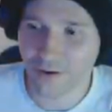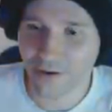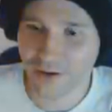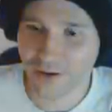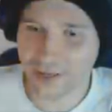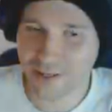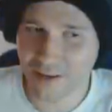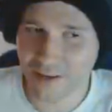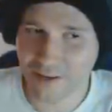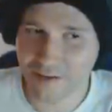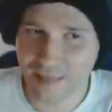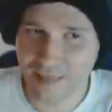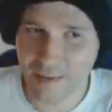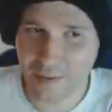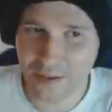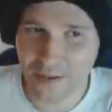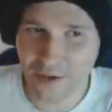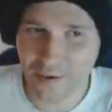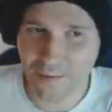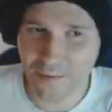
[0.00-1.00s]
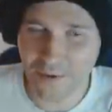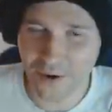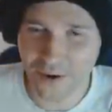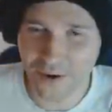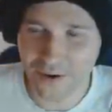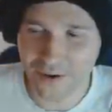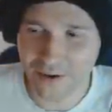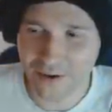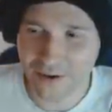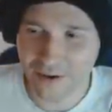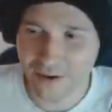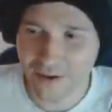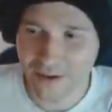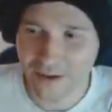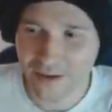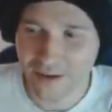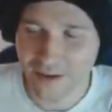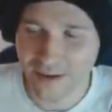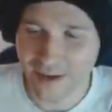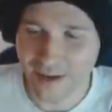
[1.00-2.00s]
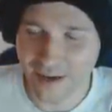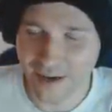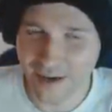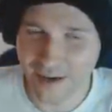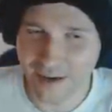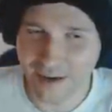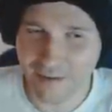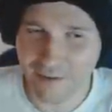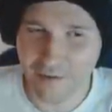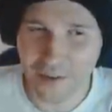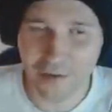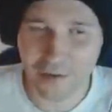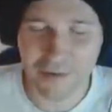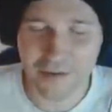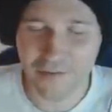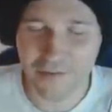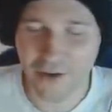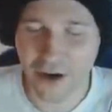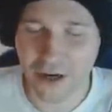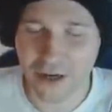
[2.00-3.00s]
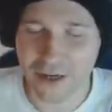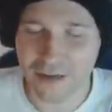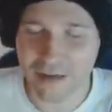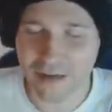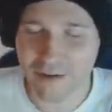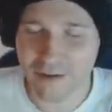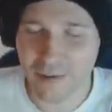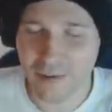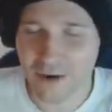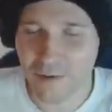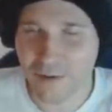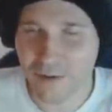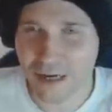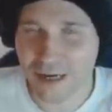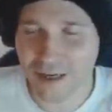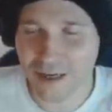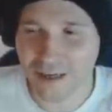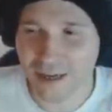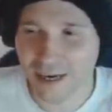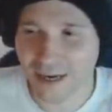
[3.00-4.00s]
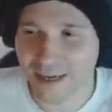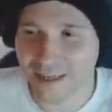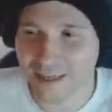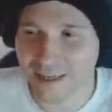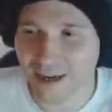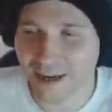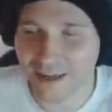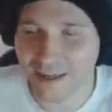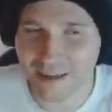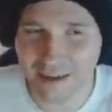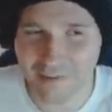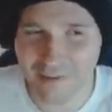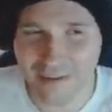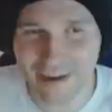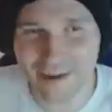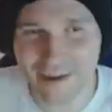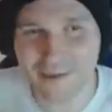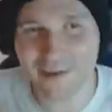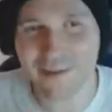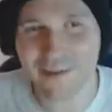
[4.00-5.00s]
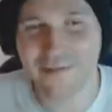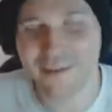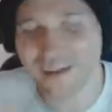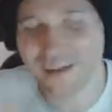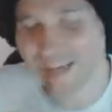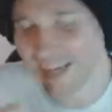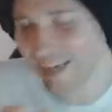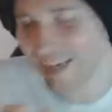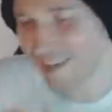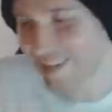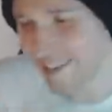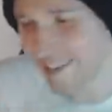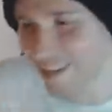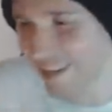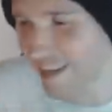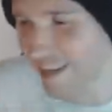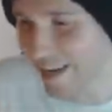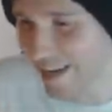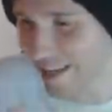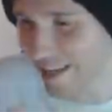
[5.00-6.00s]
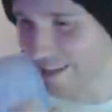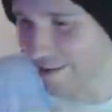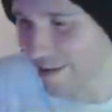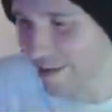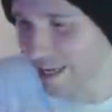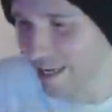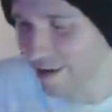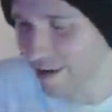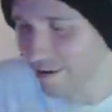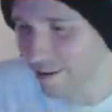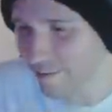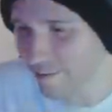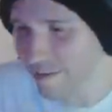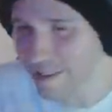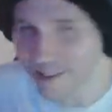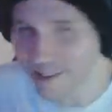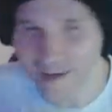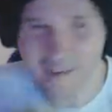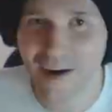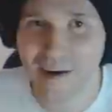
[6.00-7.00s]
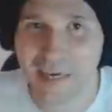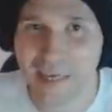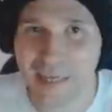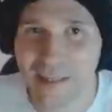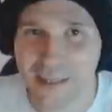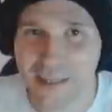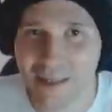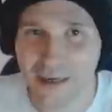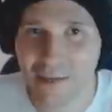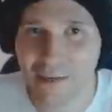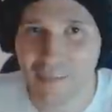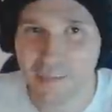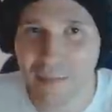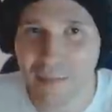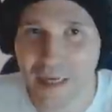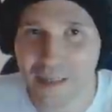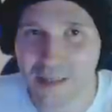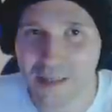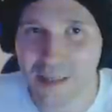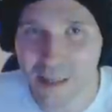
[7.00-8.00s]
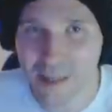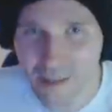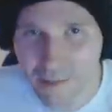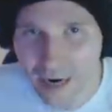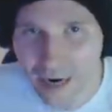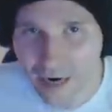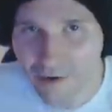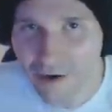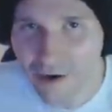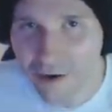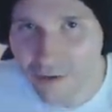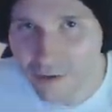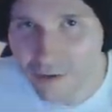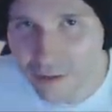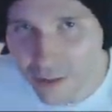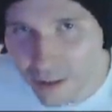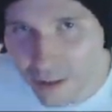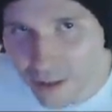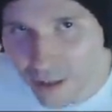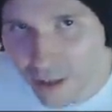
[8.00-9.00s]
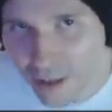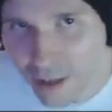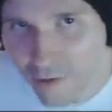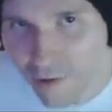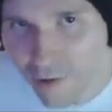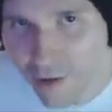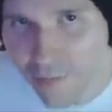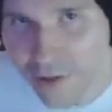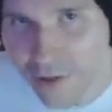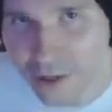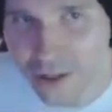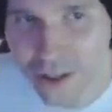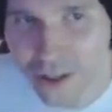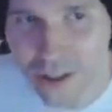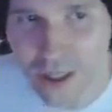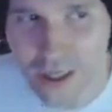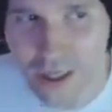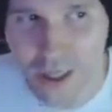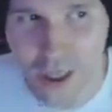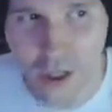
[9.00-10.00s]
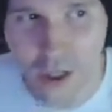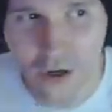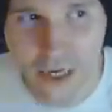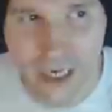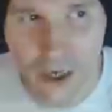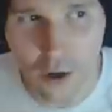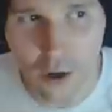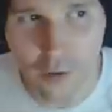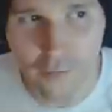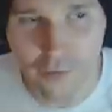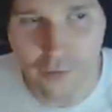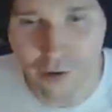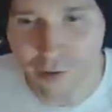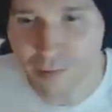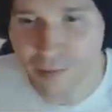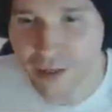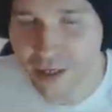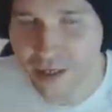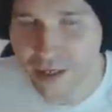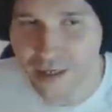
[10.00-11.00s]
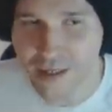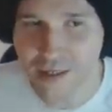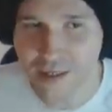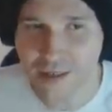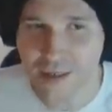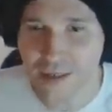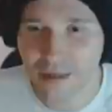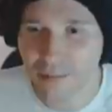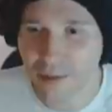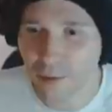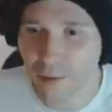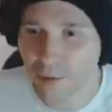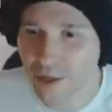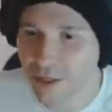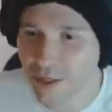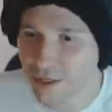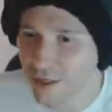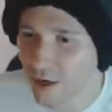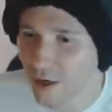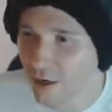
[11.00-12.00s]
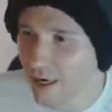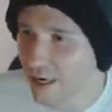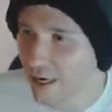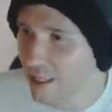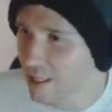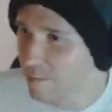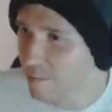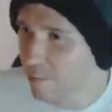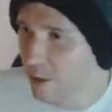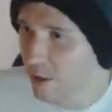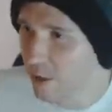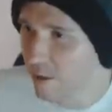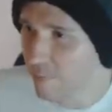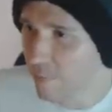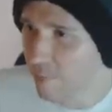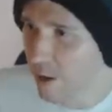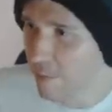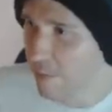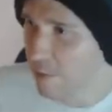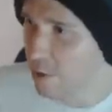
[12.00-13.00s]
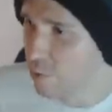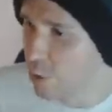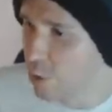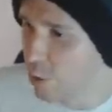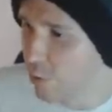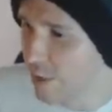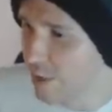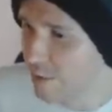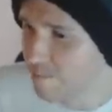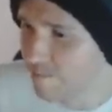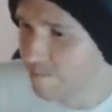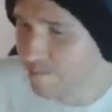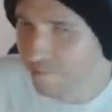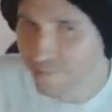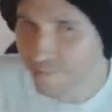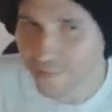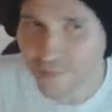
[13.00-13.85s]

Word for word: Okay, so that was episode 1. Everything was fine. It was a bit weird, and I found it quite funny actually. I had a little giggle to myself. Oh yeah, this painting in the background's kind of creepy because she's like looking over at me. A bit weird. Okay, let's put episode 2 in.